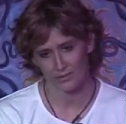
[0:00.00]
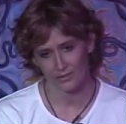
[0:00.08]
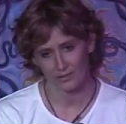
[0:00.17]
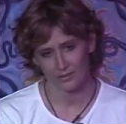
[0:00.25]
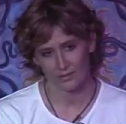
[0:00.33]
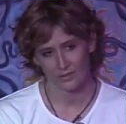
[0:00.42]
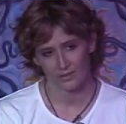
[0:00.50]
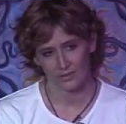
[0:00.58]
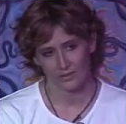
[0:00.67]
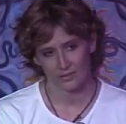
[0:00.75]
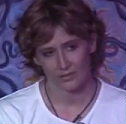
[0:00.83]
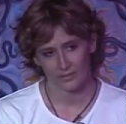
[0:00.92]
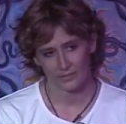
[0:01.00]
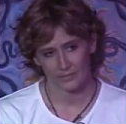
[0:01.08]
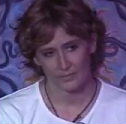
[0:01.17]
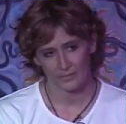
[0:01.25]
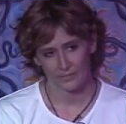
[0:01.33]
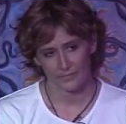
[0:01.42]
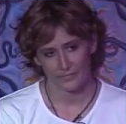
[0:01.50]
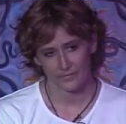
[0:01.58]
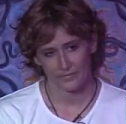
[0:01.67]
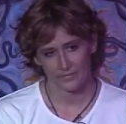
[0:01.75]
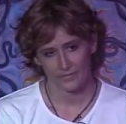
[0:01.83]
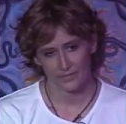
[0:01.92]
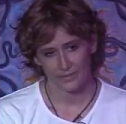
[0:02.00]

No one is speaking in this clip.